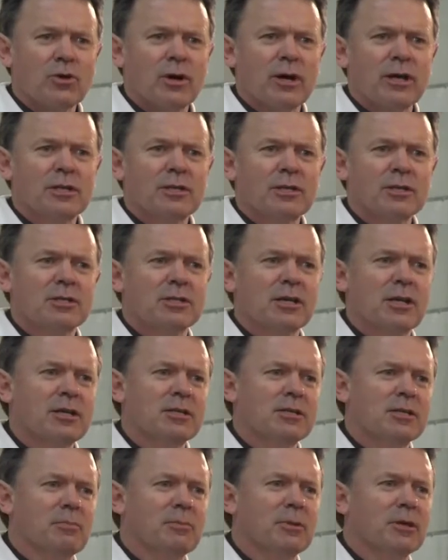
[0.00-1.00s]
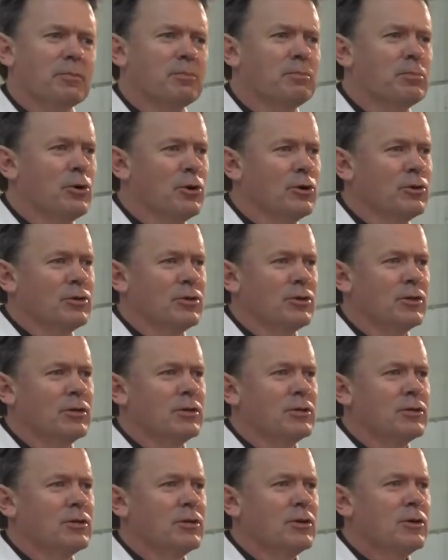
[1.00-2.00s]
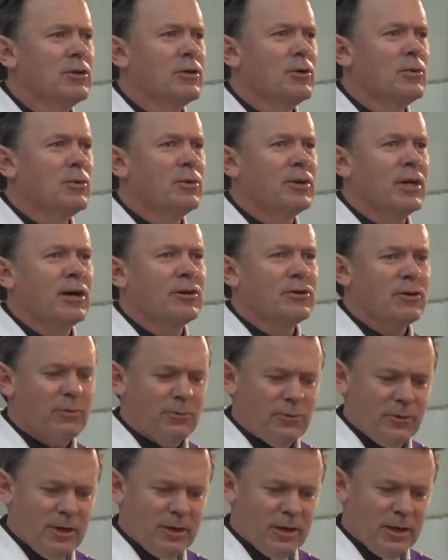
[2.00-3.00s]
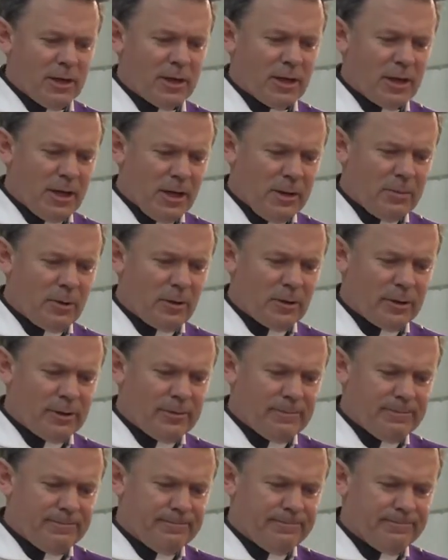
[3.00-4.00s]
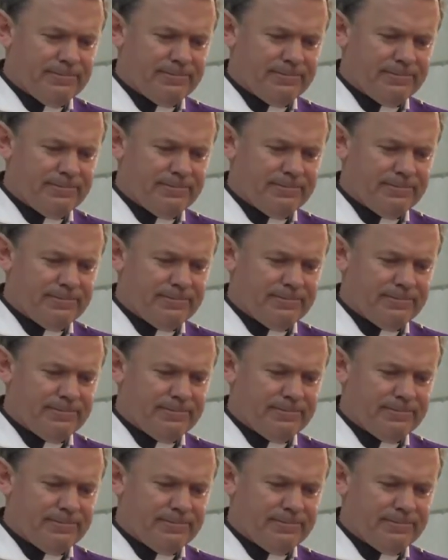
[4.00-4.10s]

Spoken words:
trying to say something pertinent without offending anybody.